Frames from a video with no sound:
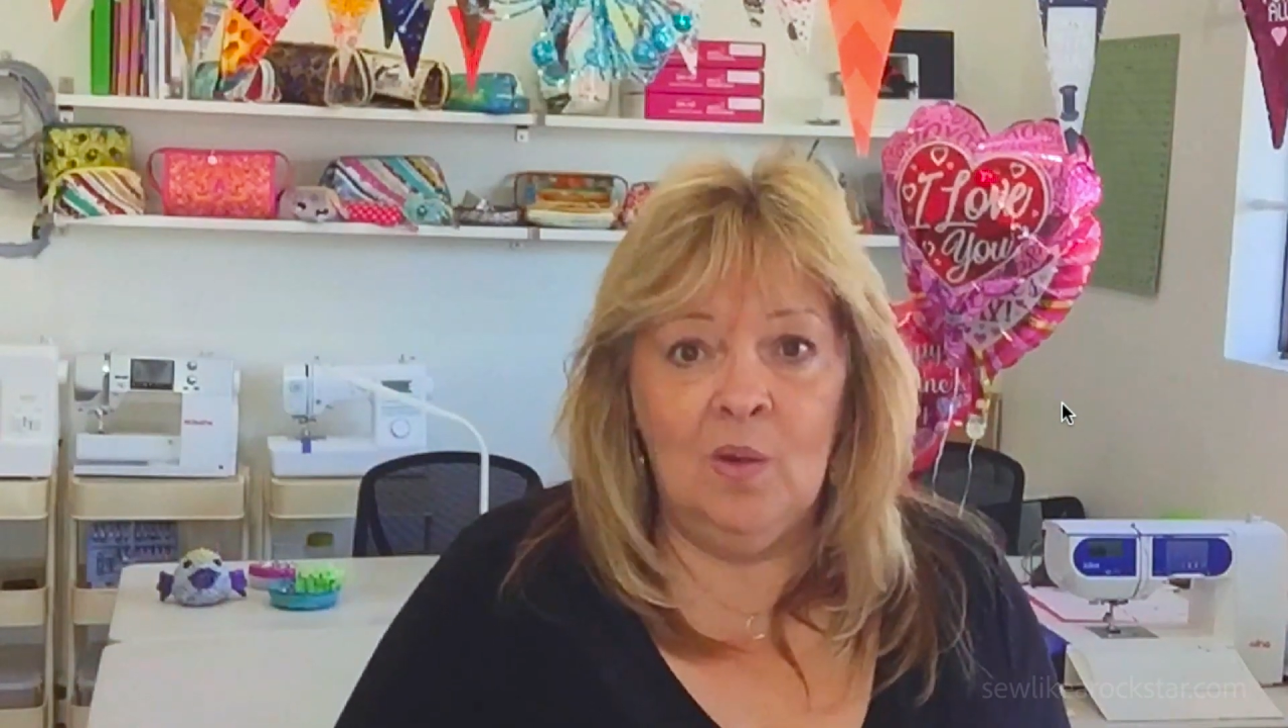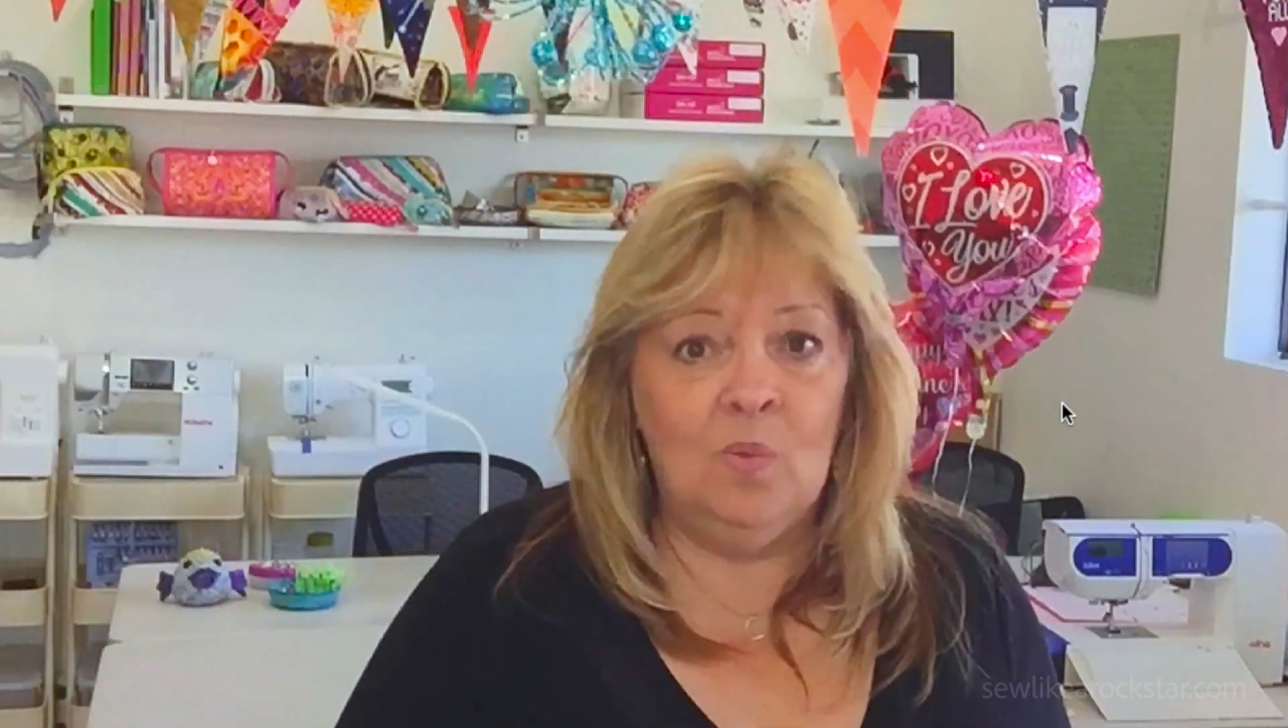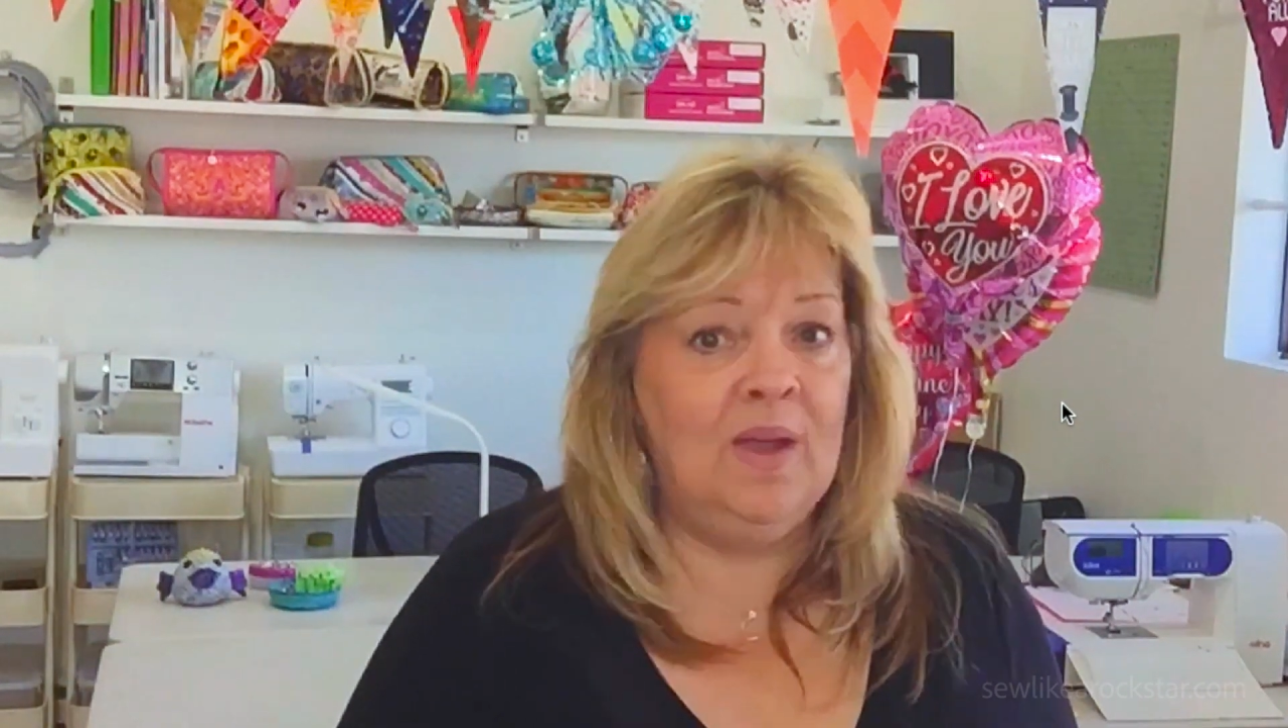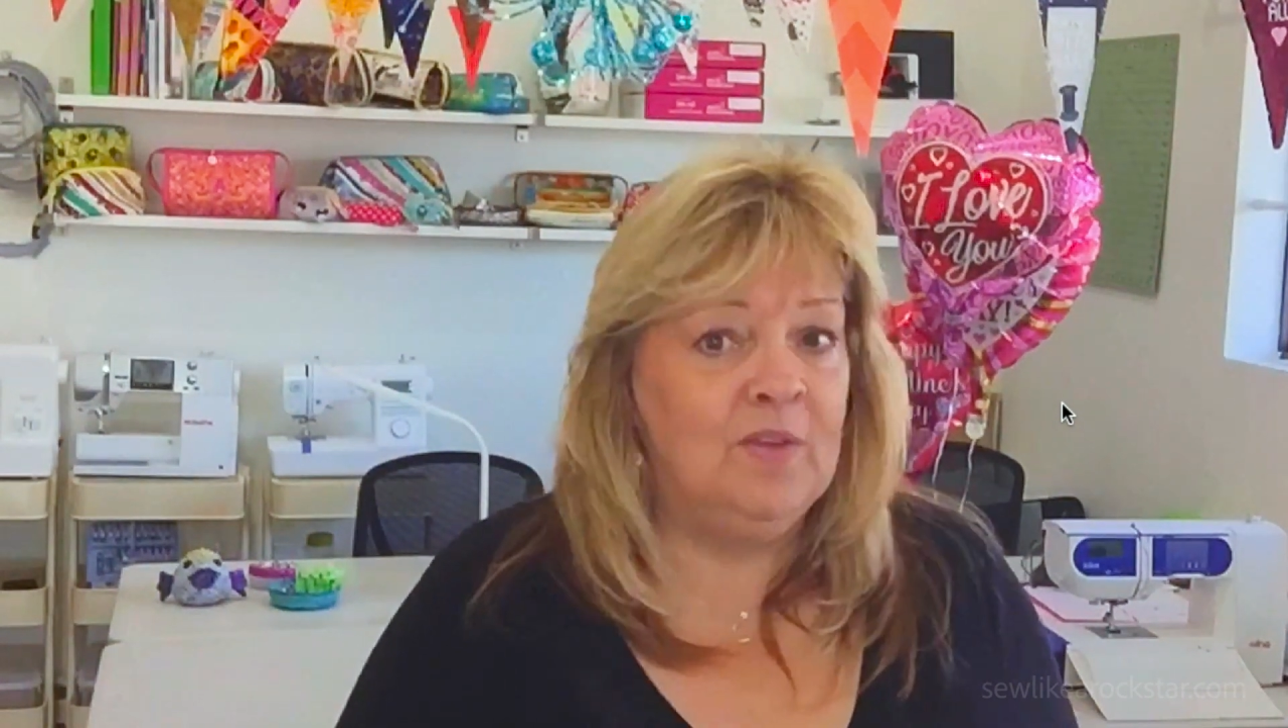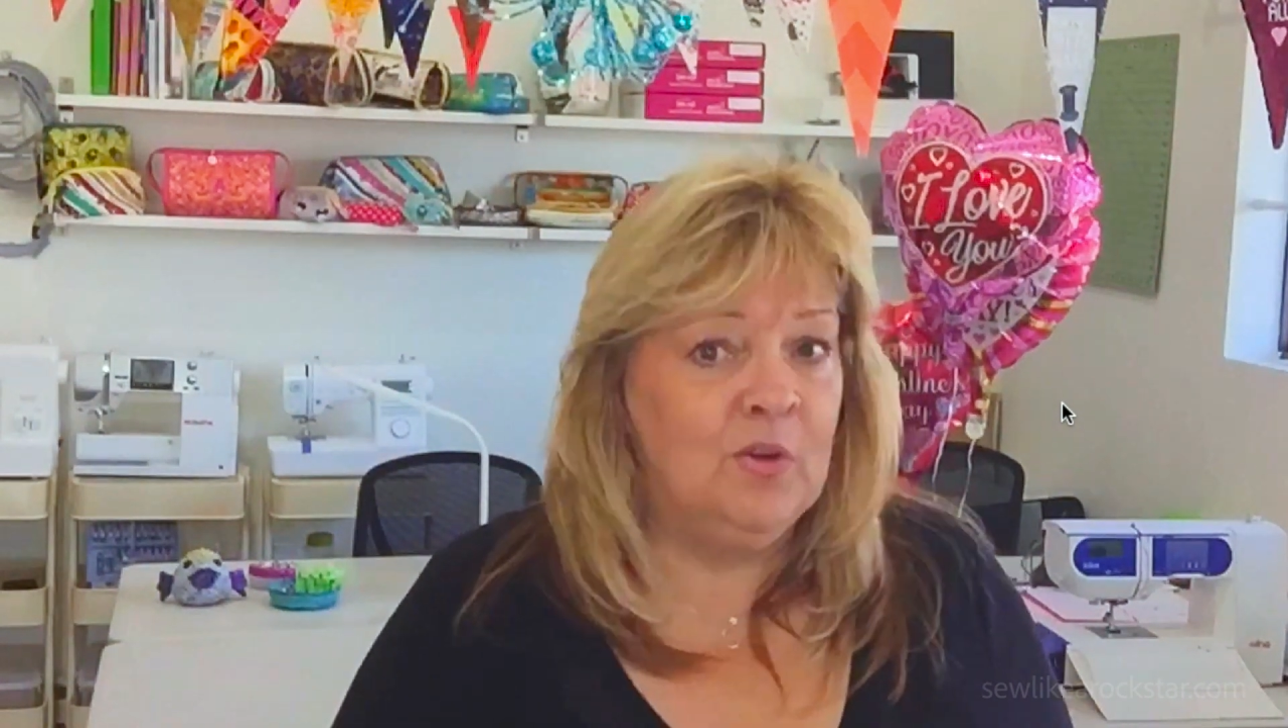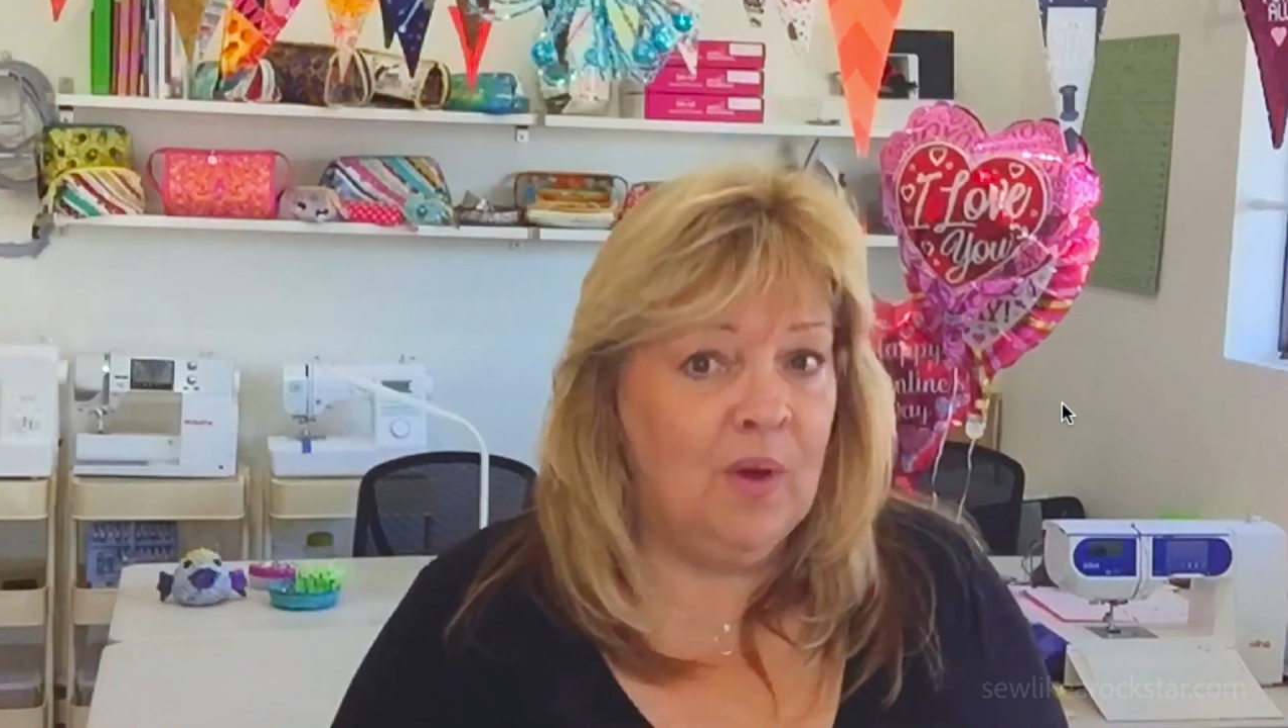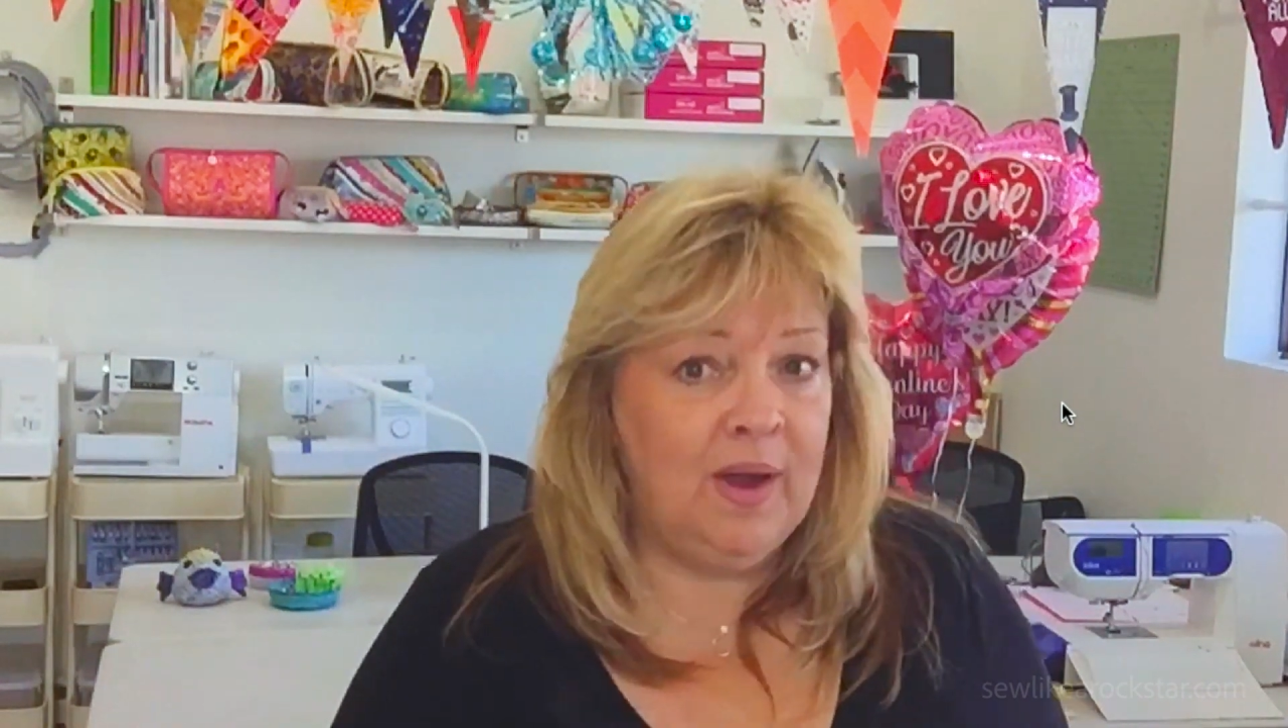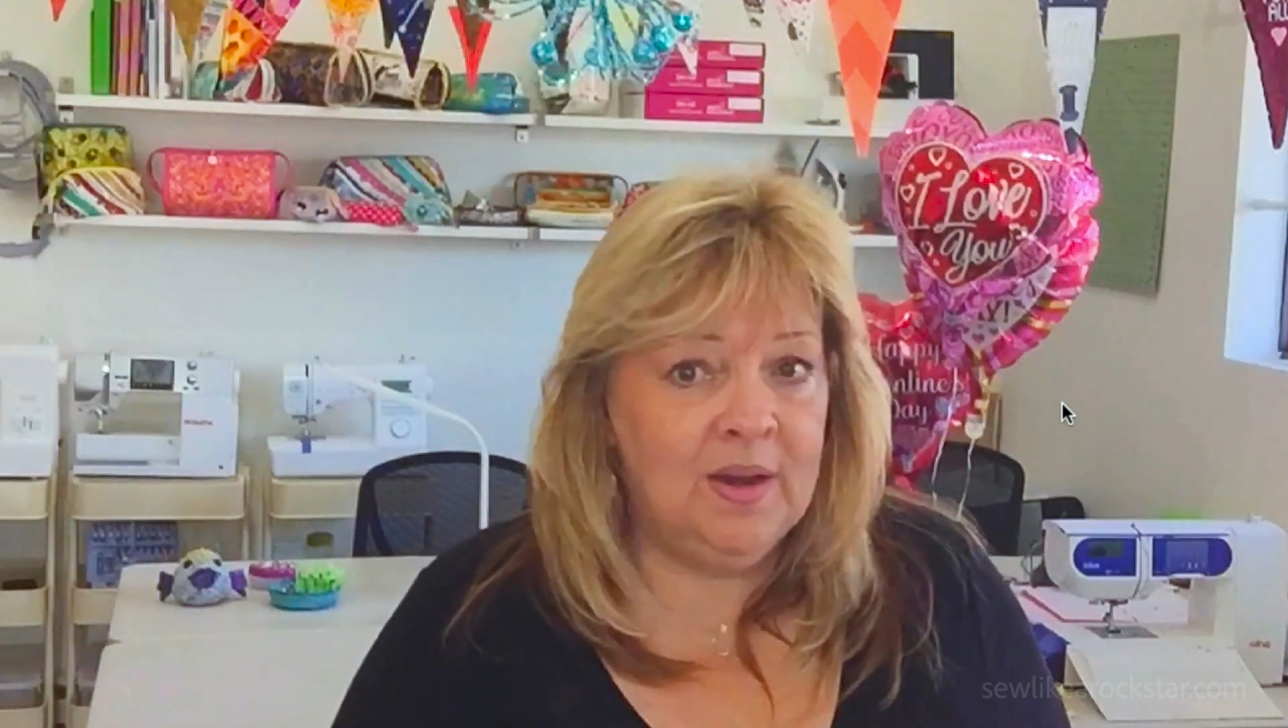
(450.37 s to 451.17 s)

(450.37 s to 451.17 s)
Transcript: We have a great